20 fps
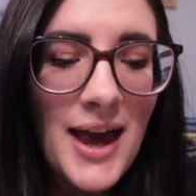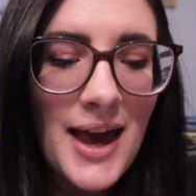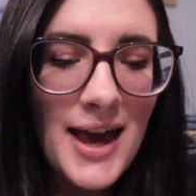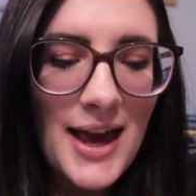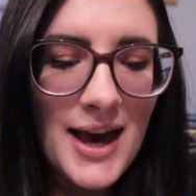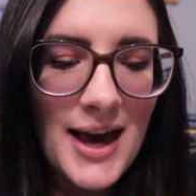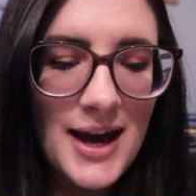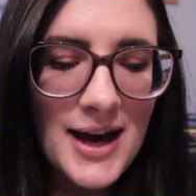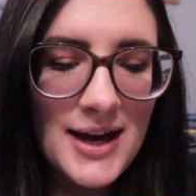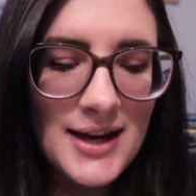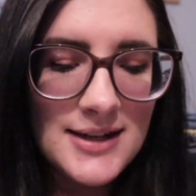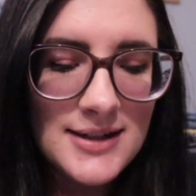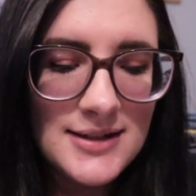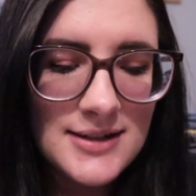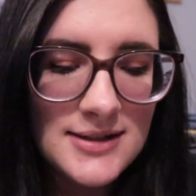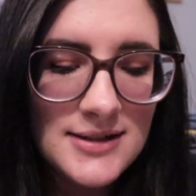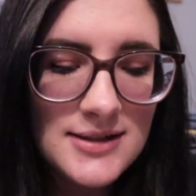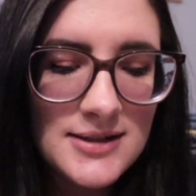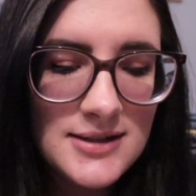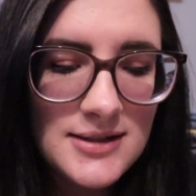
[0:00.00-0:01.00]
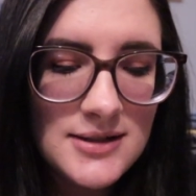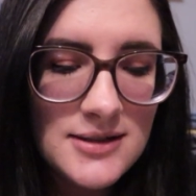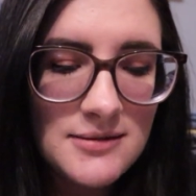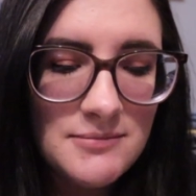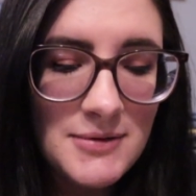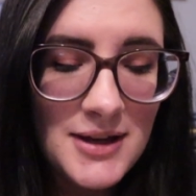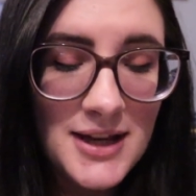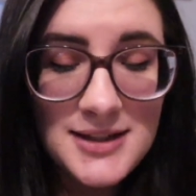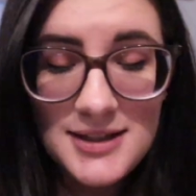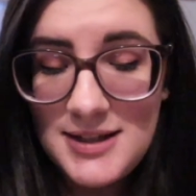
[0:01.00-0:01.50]
And
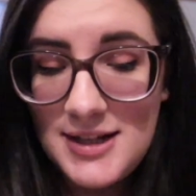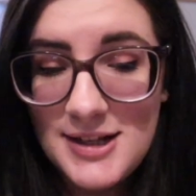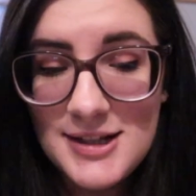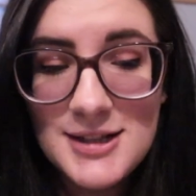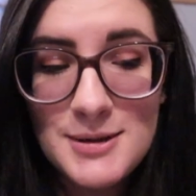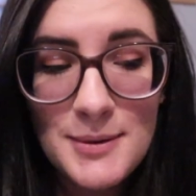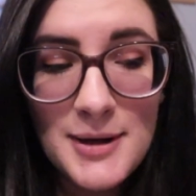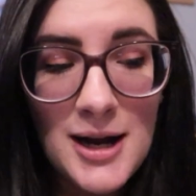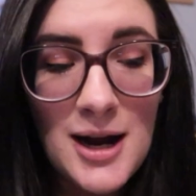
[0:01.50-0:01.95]
because it needs to be